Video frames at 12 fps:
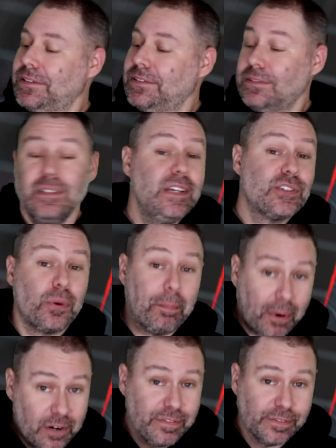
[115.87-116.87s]
These are
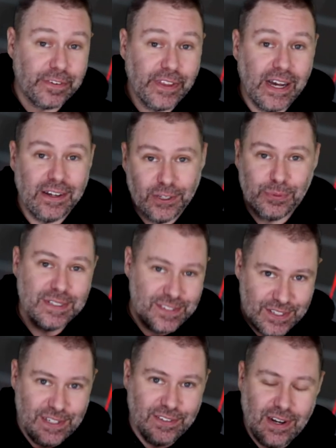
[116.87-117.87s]
perfect for the Halloween
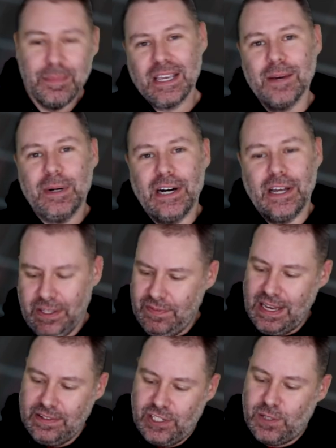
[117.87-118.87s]
season. I mean, come on, they've
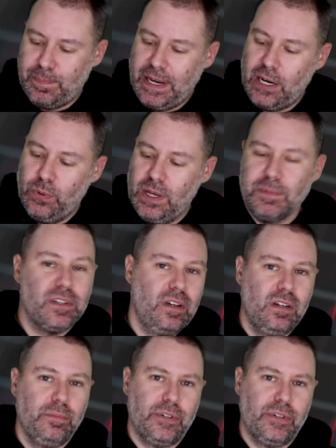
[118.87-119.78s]
got spider webs on them. They're